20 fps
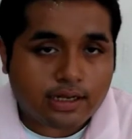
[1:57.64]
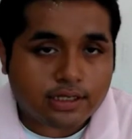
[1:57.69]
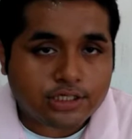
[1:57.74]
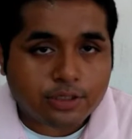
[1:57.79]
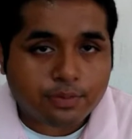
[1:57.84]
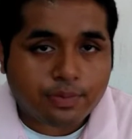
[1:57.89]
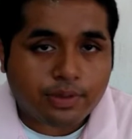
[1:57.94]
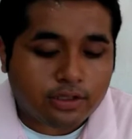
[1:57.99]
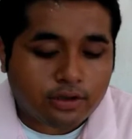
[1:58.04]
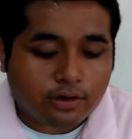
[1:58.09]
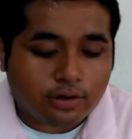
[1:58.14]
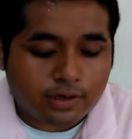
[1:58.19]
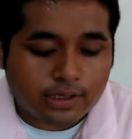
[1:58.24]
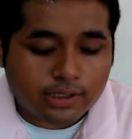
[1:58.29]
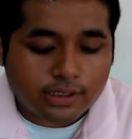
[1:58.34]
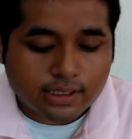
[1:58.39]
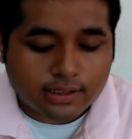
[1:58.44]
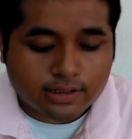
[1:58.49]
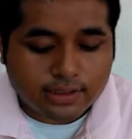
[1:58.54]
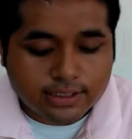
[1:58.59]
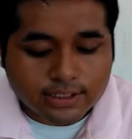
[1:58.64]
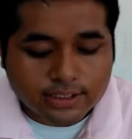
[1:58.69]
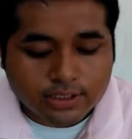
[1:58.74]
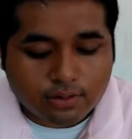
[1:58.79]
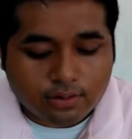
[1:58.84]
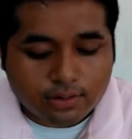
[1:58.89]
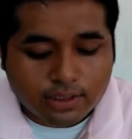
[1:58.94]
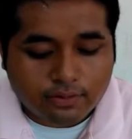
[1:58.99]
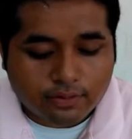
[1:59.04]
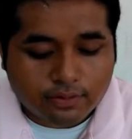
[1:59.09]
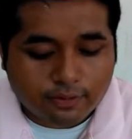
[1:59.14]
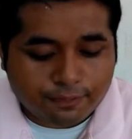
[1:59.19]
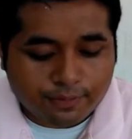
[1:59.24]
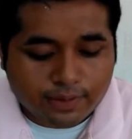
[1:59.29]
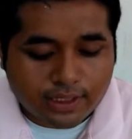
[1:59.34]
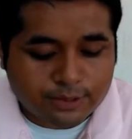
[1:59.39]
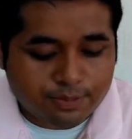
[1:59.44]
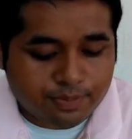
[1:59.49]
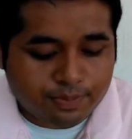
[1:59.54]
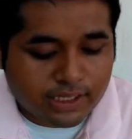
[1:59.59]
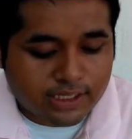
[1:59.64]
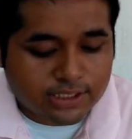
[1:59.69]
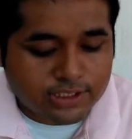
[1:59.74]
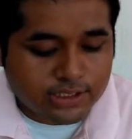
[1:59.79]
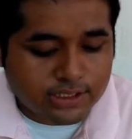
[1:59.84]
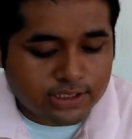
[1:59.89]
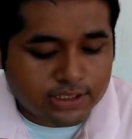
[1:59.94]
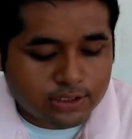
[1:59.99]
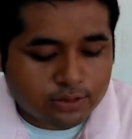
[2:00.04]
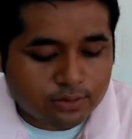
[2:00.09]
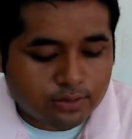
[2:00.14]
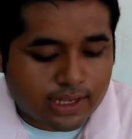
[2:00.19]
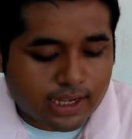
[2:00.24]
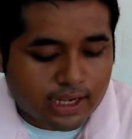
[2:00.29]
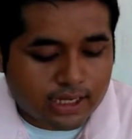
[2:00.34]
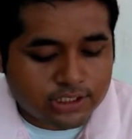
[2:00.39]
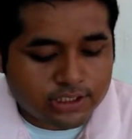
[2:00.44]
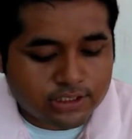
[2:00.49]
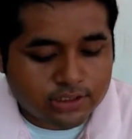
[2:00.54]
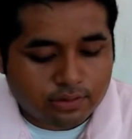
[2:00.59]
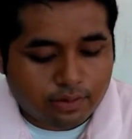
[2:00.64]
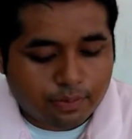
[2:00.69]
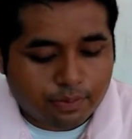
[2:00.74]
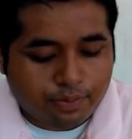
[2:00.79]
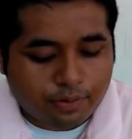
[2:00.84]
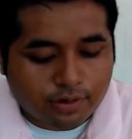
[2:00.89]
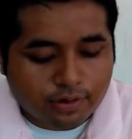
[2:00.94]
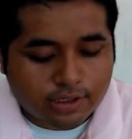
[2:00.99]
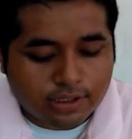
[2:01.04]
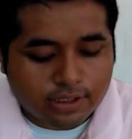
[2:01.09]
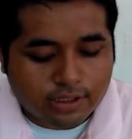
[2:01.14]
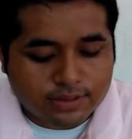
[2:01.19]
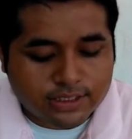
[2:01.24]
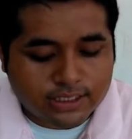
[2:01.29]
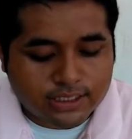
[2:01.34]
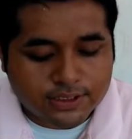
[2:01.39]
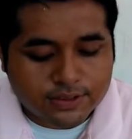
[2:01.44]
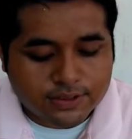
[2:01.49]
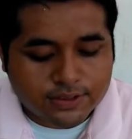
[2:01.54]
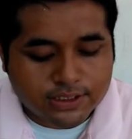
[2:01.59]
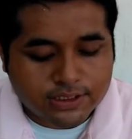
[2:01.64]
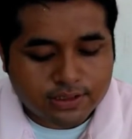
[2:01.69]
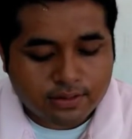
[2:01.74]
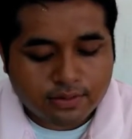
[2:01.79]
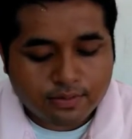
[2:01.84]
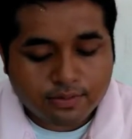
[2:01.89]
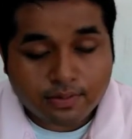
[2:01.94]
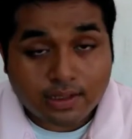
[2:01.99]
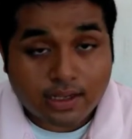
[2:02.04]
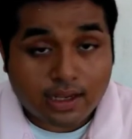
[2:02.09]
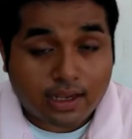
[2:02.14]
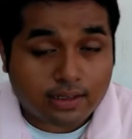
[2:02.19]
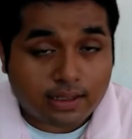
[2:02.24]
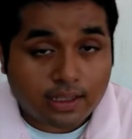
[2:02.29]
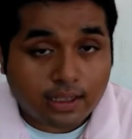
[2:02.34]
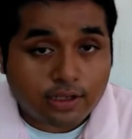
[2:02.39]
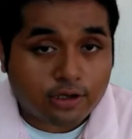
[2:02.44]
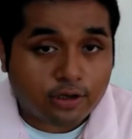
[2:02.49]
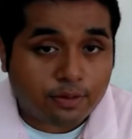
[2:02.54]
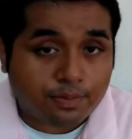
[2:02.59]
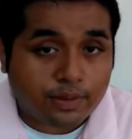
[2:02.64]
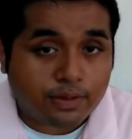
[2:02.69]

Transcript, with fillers: And it should be noted that this only reflects patients who actually reported themselves and it